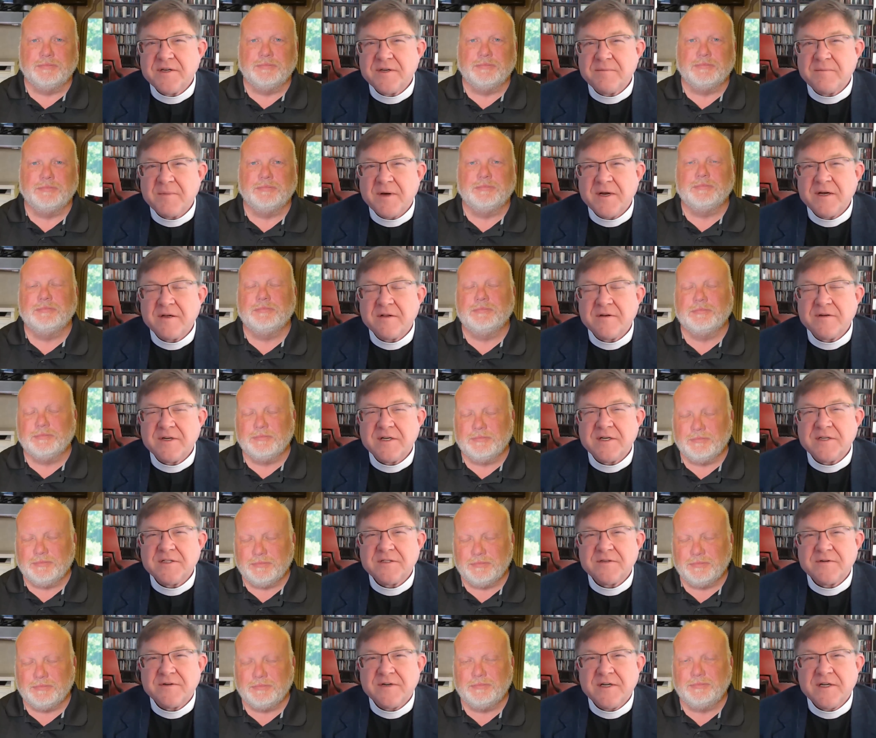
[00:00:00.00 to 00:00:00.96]
Speaker 1: and Michael
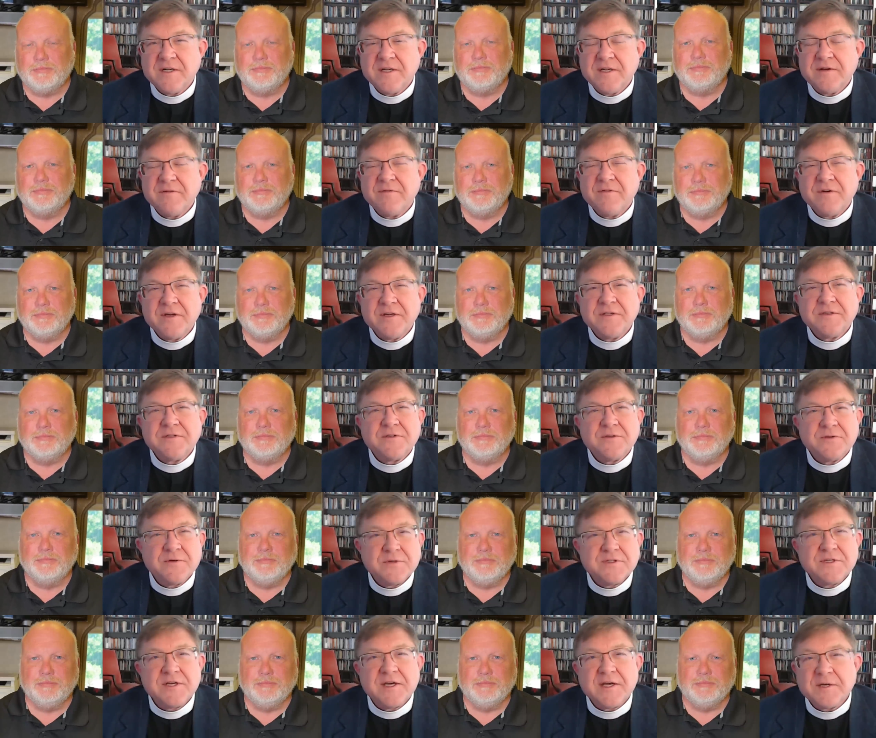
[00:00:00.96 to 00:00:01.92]
Nazir-Ali, raised the
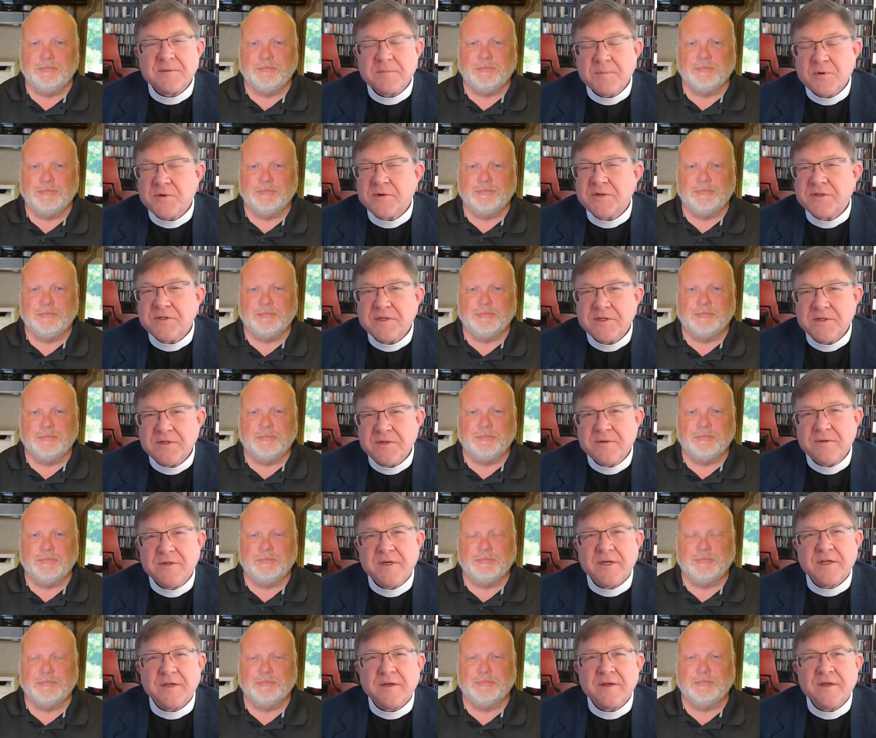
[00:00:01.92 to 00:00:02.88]
exact point that you
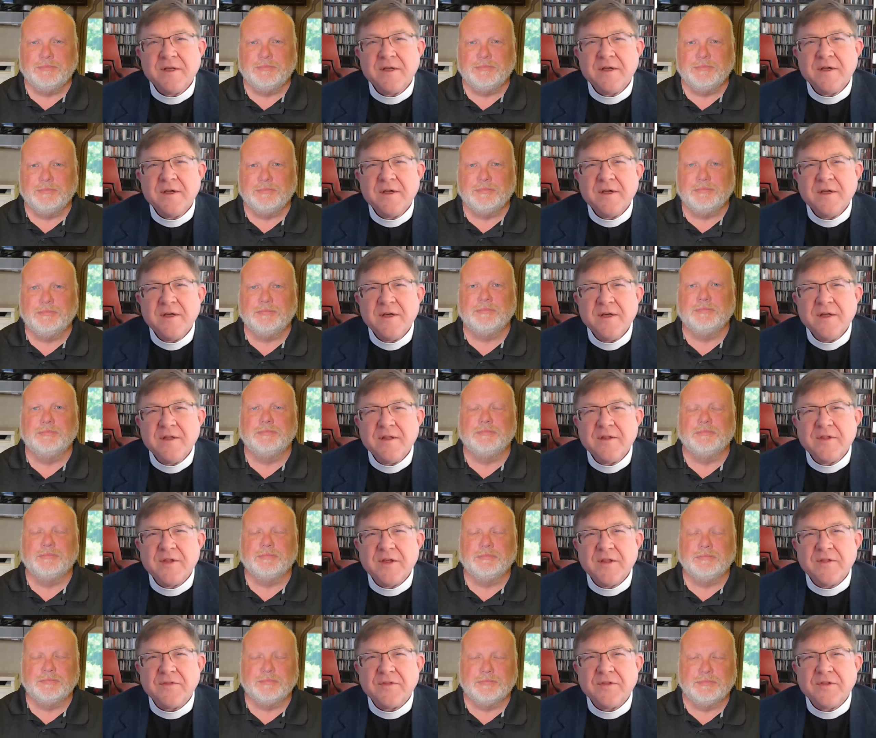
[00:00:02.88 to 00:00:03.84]
did
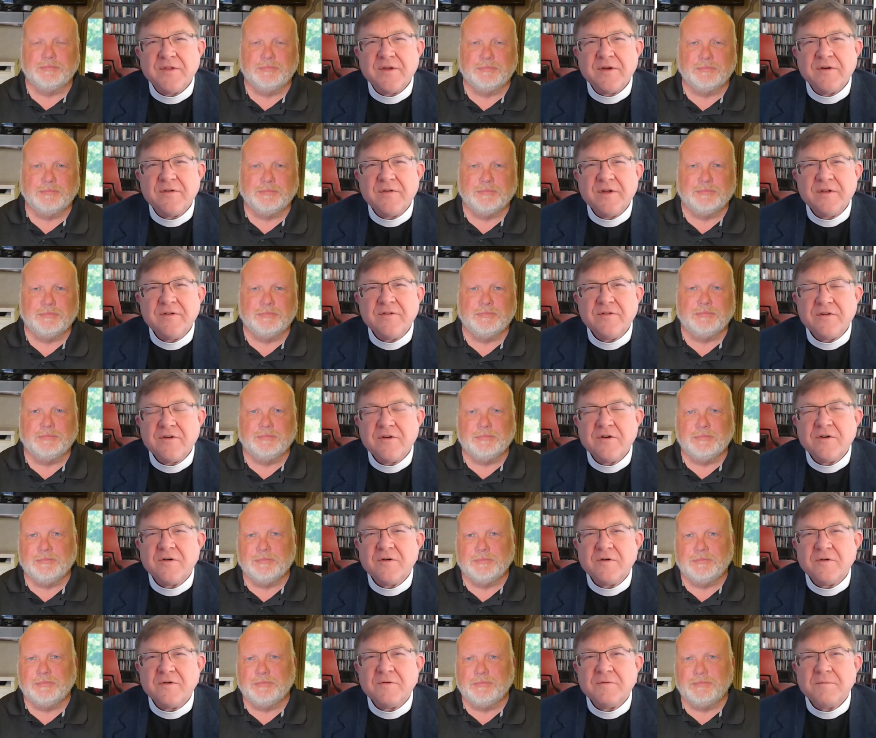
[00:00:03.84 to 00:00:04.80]
that there is
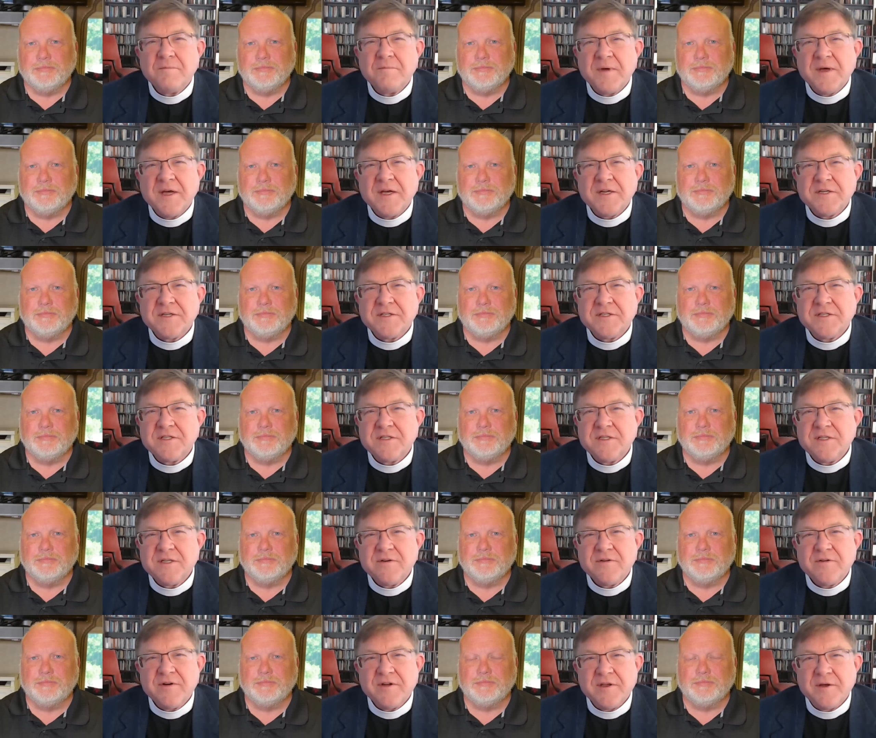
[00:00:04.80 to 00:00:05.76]
no
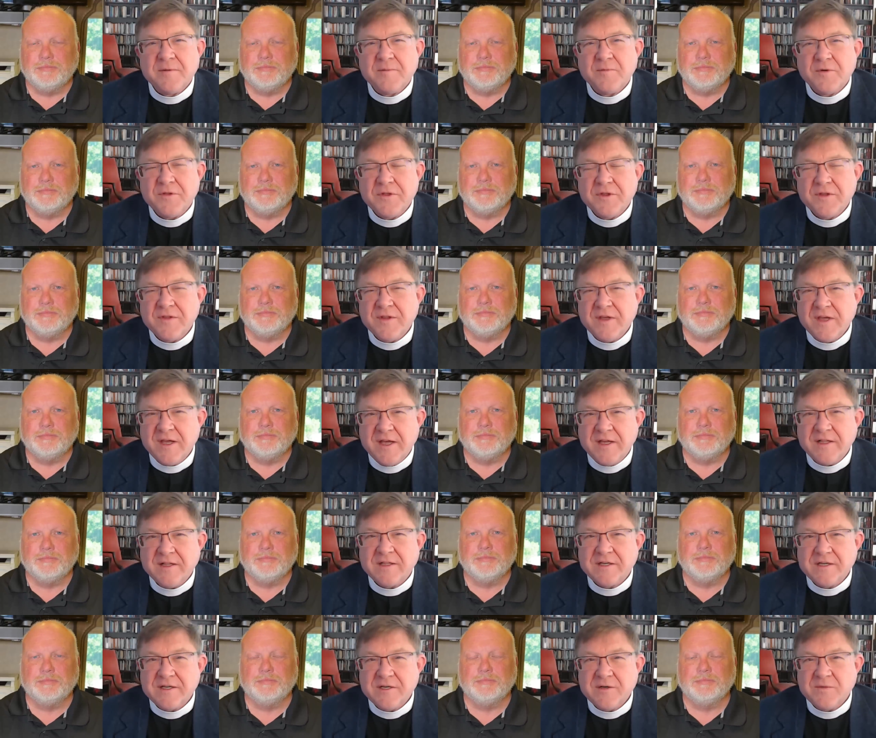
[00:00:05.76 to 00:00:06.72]
magisterium within the
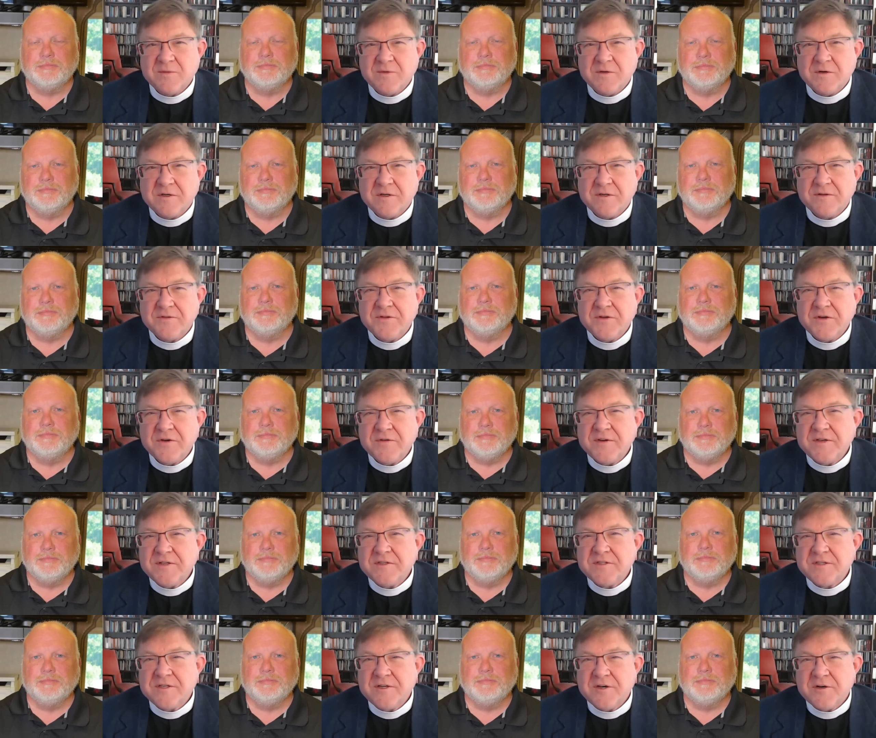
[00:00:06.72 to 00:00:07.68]
Anglican world. There
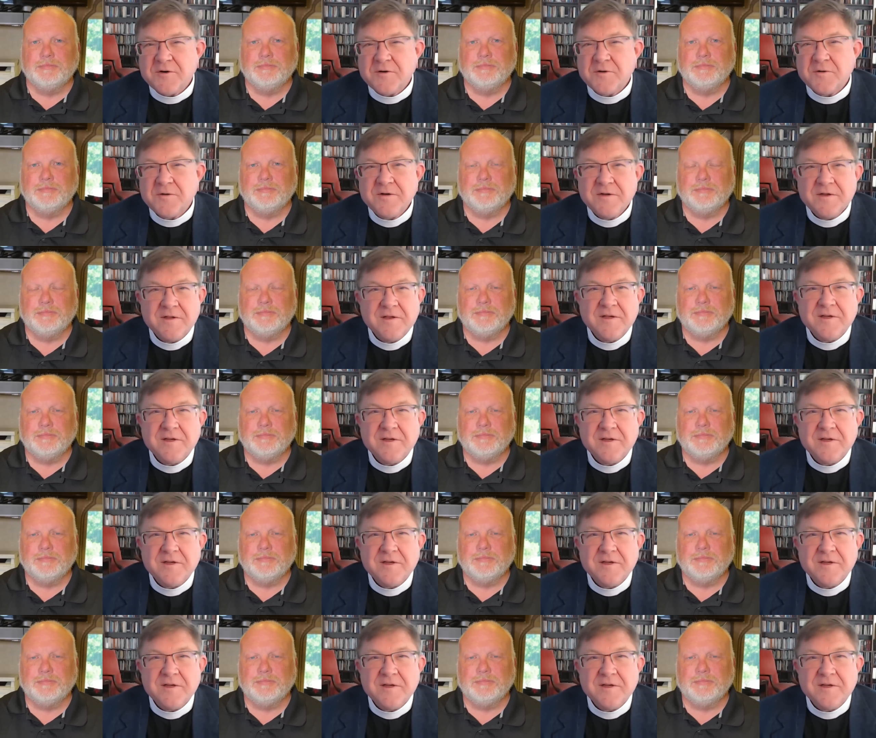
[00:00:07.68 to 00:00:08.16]
is no